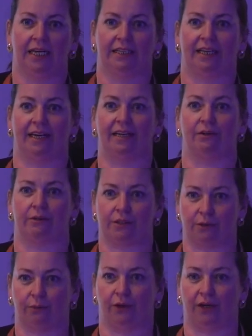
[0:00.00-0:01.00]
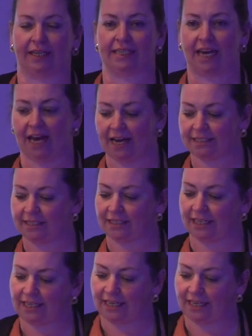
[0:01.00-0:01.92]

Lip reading: They're going to work as hard as they